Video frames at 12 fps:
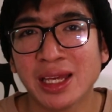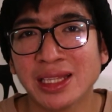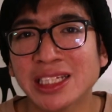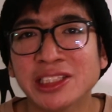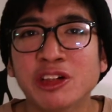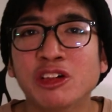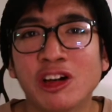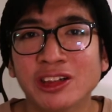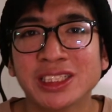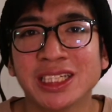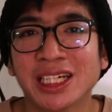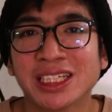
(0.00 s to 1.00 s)
there's no
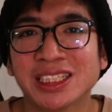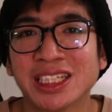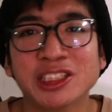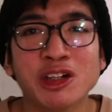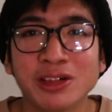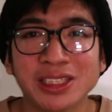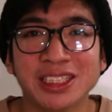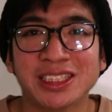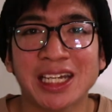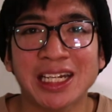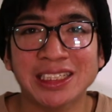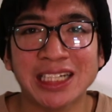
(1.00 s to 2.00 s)
context. There's no
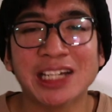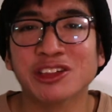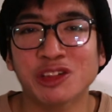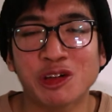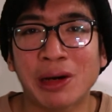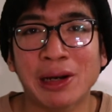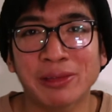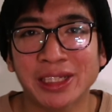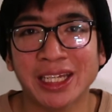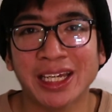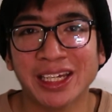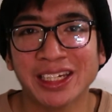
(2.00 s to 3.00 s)
understanding. I don't know why we're
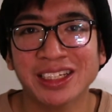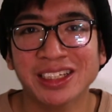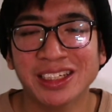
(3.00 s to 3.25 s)
there.